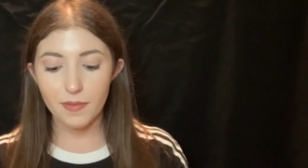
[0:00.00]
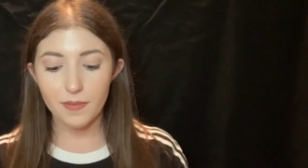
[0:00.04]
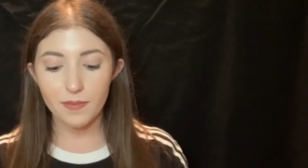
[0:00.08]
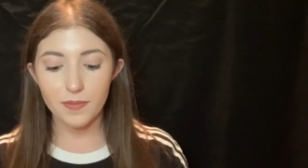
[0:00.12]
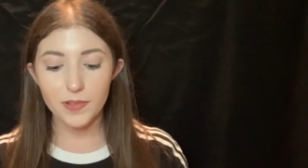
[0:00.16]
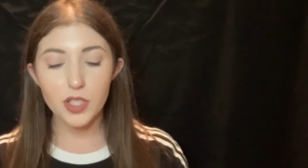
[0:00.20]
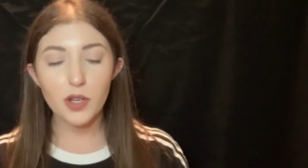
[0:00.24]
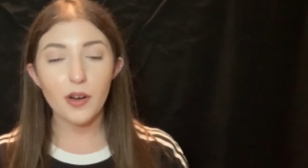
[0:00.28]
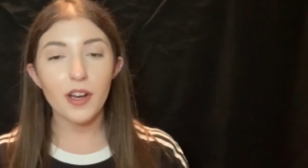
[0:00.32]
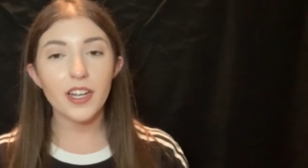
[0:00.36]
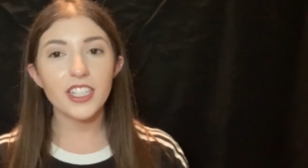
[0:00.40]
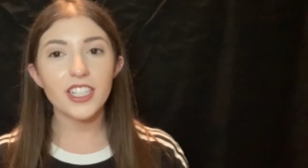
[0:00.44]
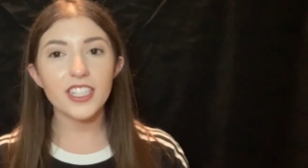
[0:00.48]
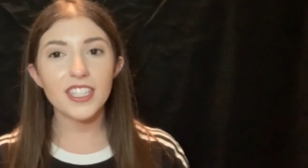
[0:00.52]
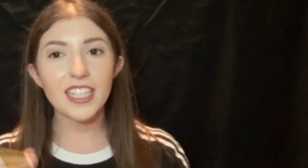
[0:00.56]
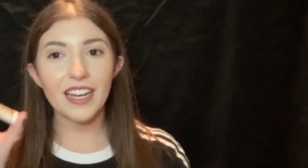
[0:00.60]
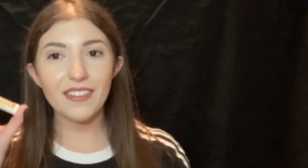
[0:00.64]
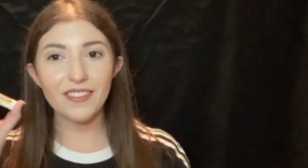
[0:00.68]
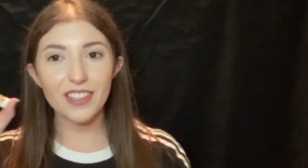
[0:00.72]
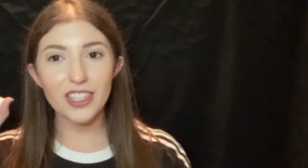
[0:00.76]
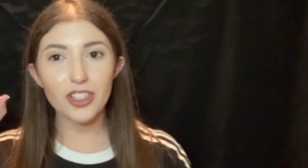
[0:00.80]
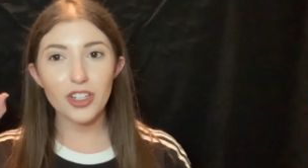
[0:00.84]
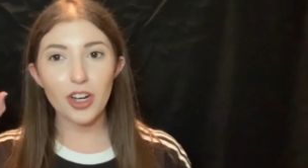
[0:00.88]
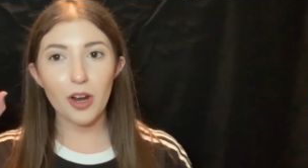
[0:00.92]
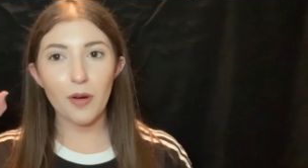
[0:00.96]
So I just
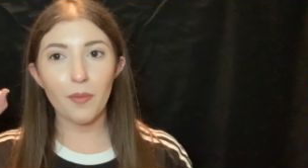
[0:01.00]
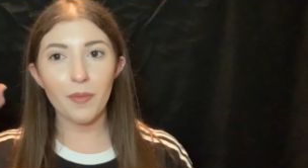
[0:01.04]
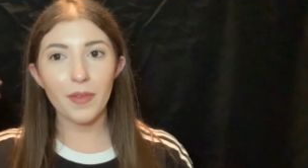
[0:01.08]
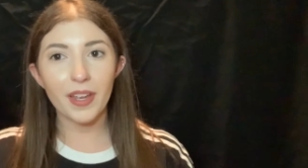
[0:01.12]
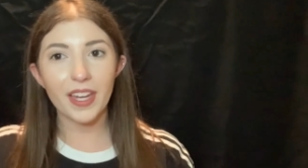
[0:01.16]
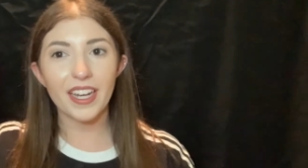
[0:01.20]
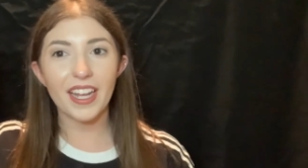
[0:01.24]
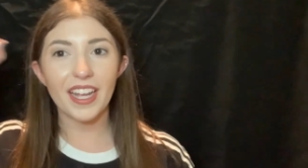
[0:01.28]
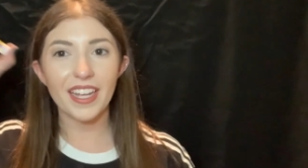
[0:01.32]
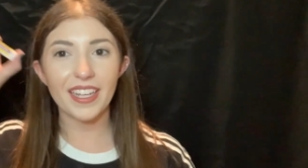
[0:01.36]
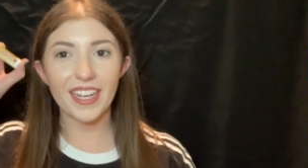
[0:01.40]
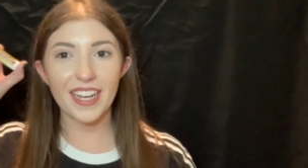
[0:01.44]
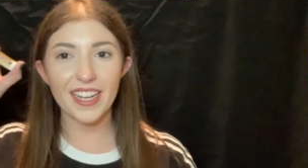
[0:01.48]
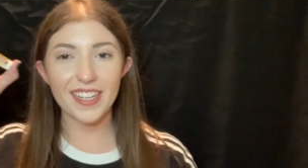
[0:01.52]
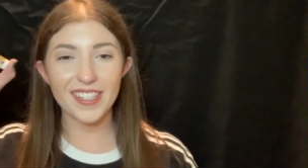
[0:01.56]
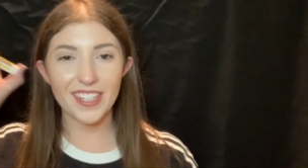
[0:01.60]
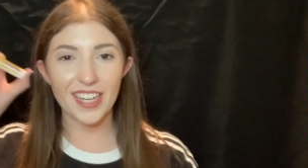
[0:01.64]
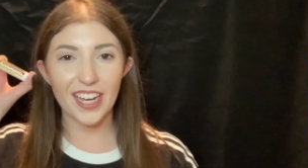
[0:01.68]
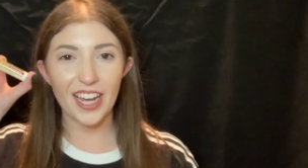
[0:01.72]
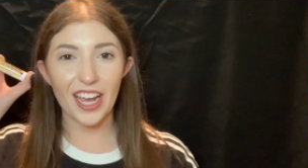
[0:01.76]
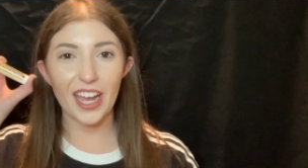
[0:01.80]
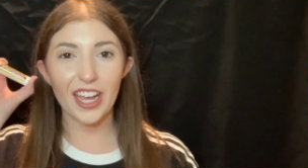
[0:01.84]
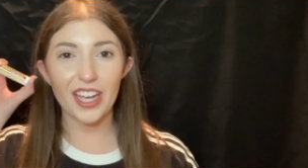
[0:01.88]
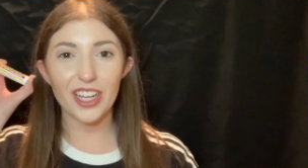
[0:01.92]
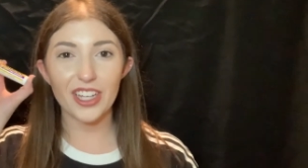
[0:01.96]
have this Dramamine in case
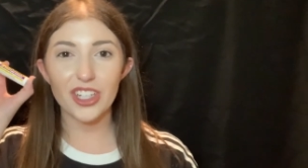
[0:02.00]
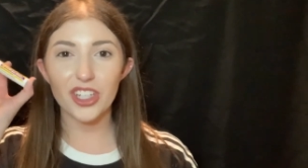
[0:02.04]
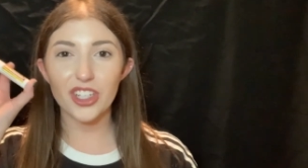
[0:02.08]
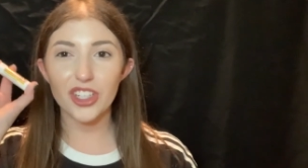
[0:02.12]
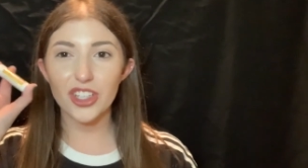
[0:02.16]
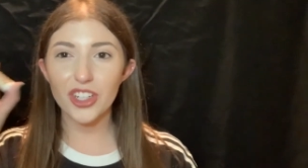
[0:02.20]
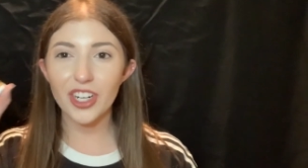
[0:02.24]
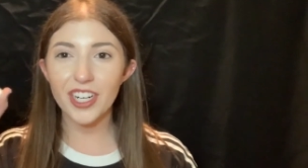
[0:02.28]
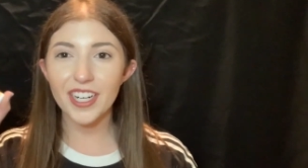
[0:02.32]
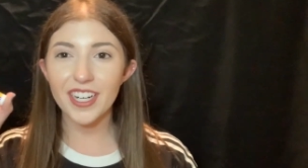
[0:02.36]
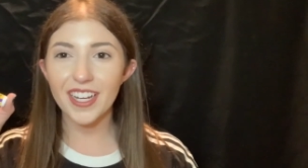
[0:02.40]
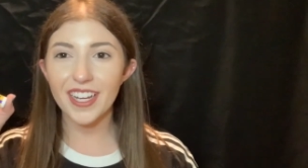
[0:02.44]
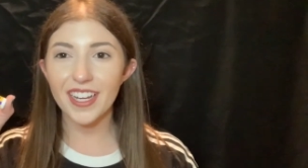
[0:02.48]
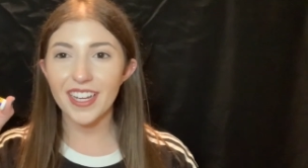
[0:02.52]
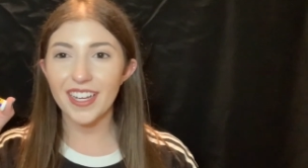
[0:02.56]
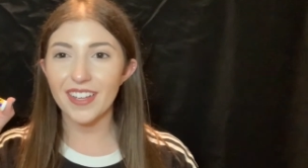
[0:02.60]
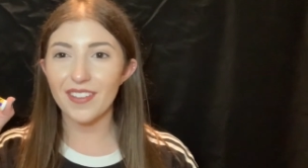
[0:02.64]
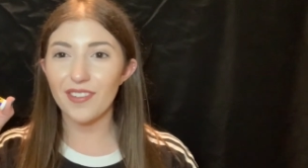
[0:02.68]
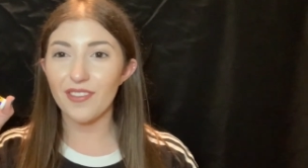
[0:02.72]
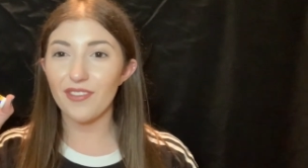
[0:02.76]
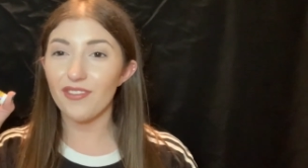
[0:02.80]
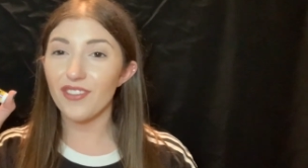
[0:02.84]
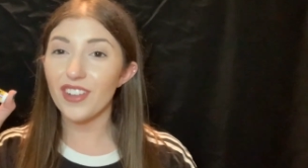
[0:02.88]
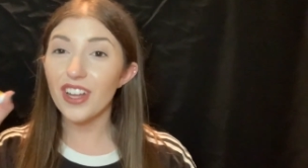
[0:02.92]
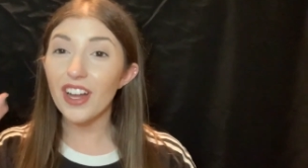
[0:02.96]
I should
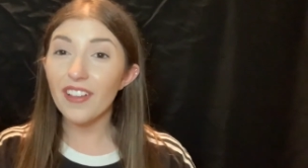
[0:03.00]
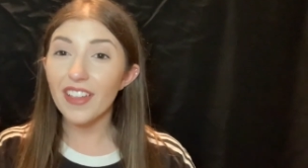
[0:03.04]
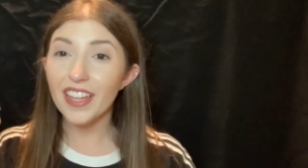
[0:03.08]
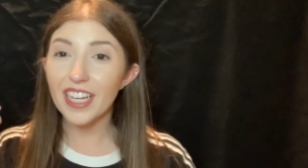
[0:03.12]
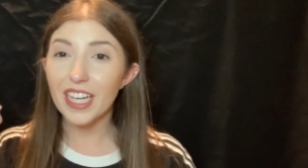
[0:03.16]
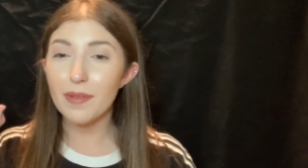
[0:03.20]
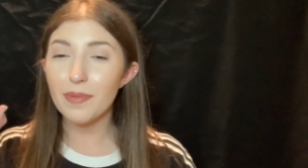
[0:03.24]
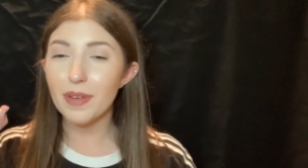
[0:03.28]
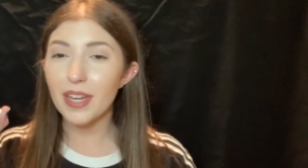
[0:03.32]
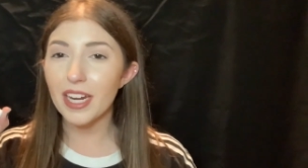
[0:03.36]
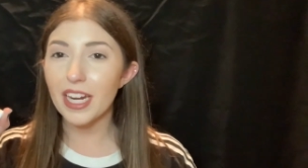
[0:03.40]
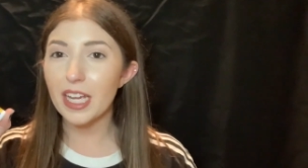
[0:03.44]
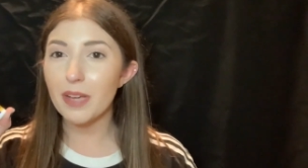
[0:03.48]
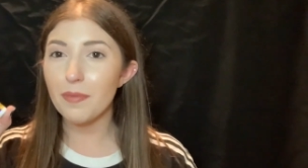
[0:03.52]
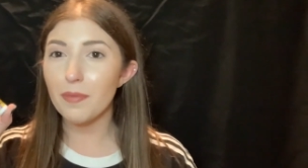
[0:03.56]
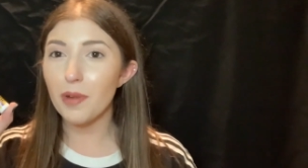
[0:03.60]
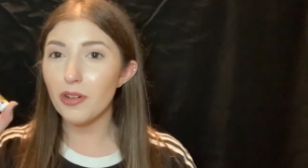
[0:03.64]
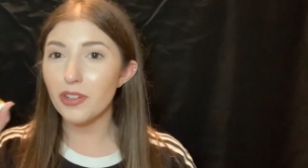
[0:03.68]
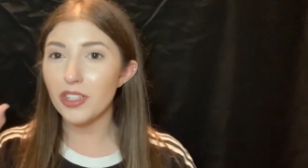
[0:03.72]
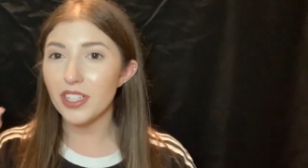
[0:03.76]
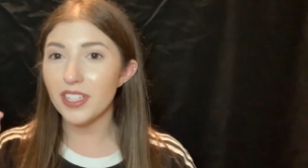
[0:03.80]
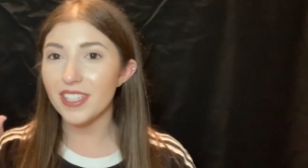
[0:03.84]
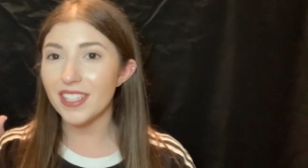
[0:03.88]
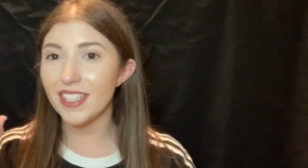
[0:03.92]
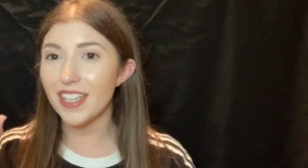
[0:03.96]
feel like I'm getting
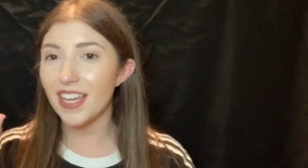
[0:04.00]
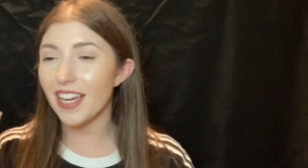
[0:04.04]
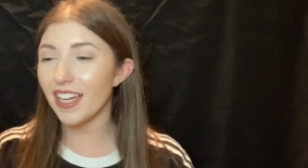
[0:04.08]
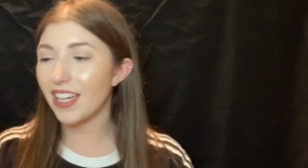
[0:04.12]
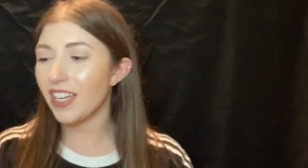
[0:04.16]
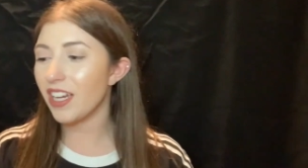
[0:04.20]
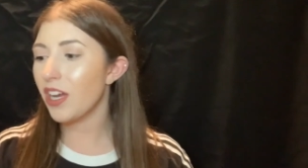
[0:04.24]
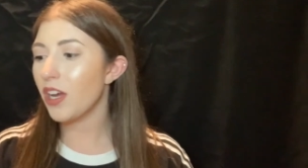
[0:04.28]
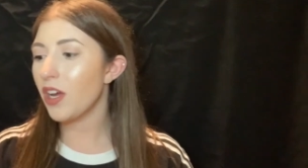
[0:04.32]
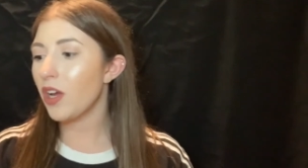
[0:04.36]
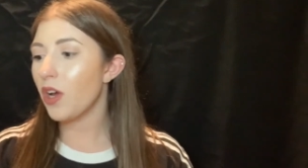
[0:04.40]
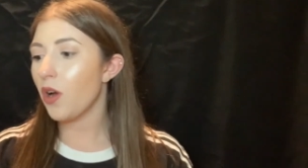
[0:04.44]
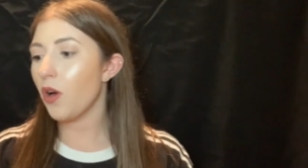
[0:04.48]
motion sick,